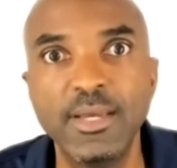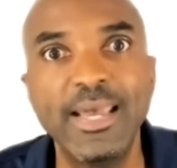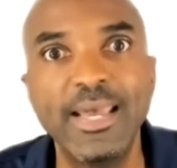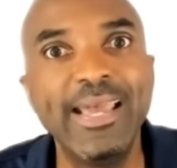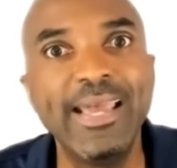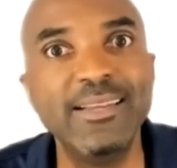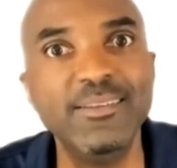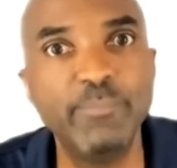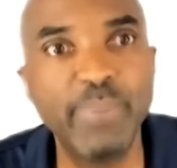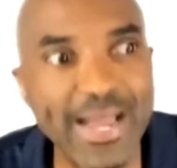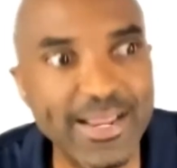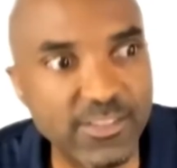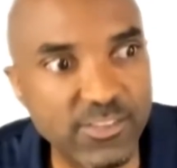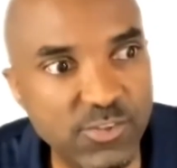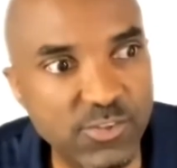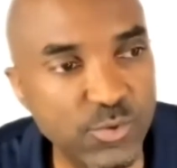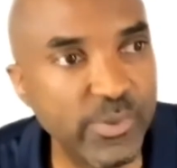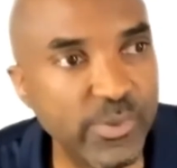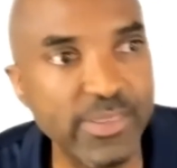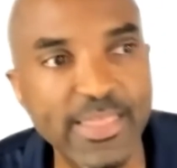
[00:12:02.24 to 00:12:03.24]
And by
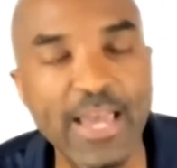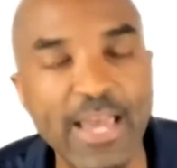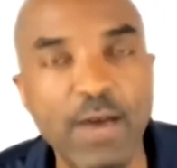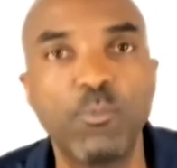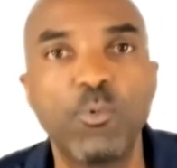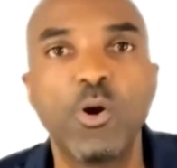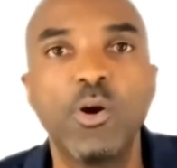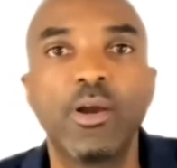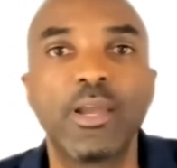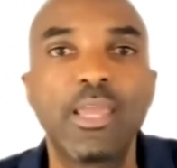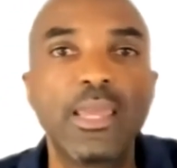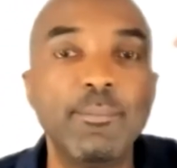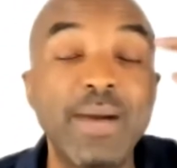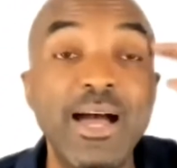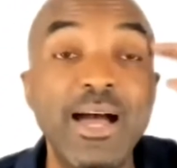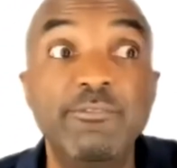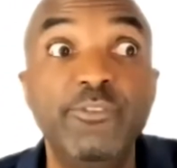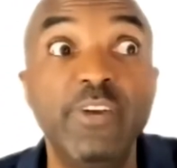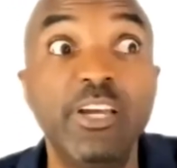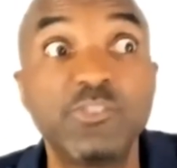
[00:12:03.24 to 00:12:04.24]
doing that work and
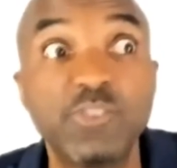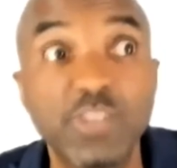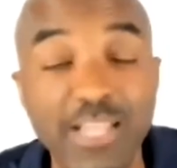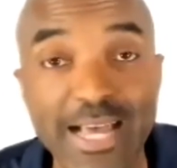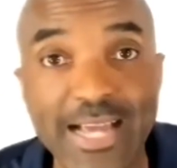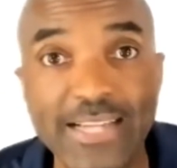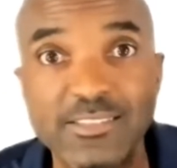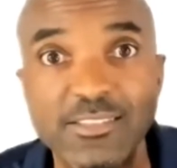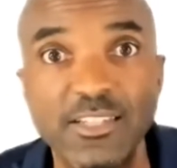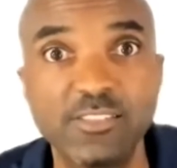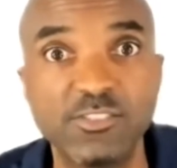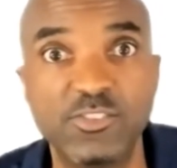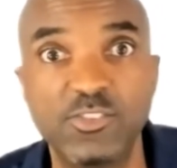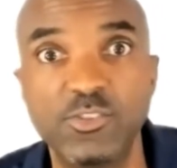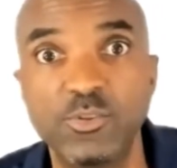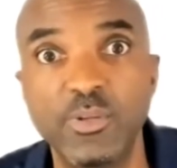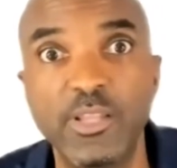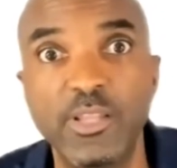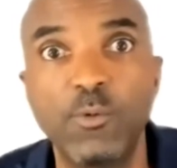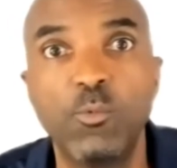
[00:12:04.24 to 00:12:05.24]
by visualizing us
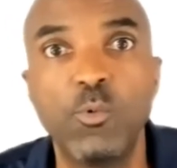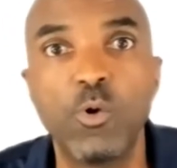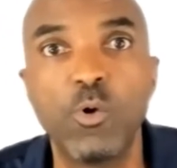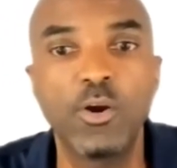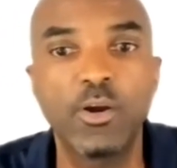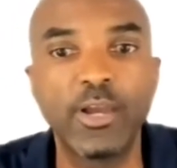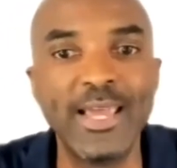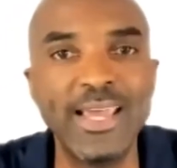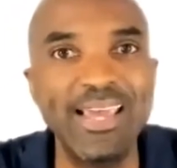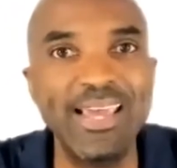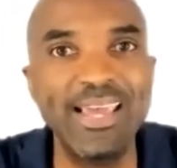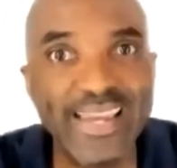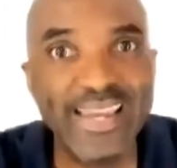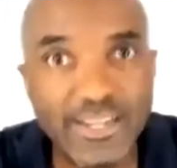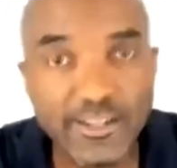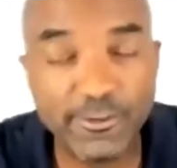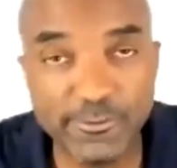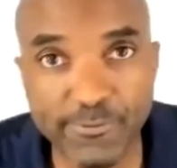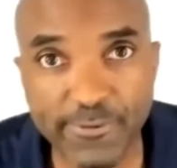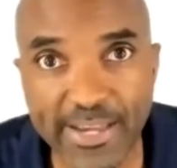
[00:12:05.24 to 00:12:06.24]
doing the work, it
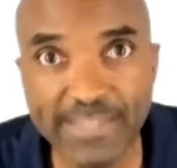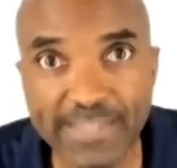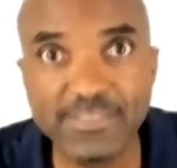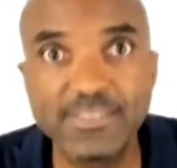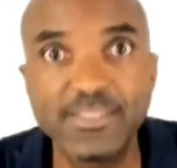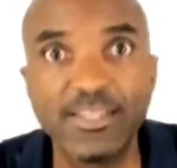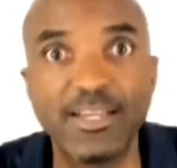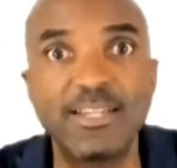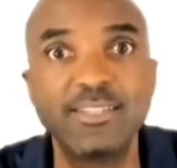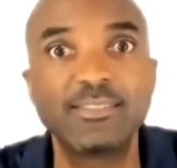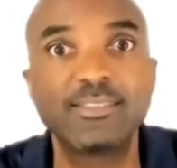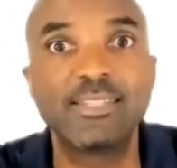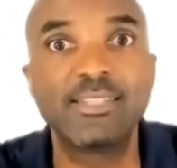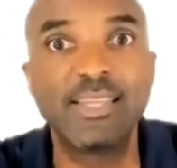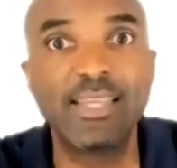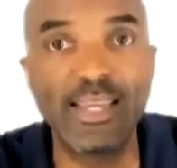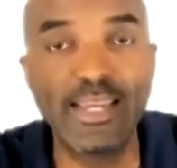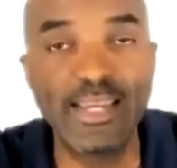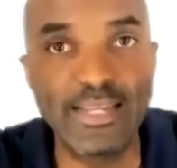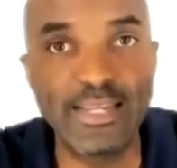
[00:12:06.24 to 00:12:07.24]
affects us
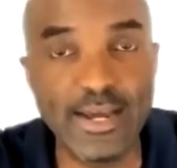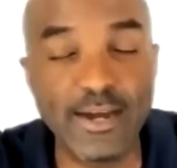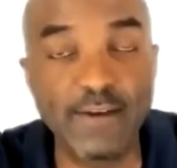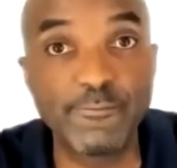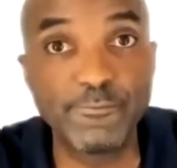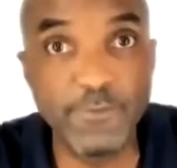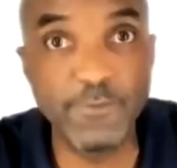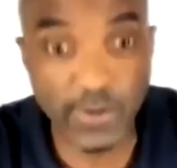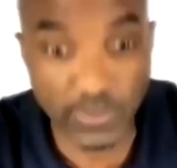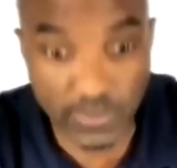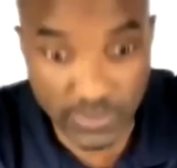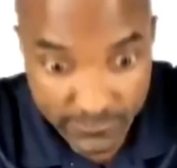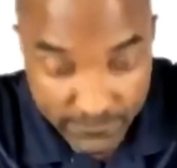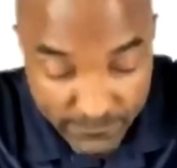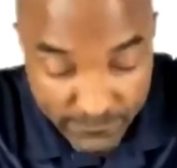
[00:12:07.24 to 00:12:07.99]
on a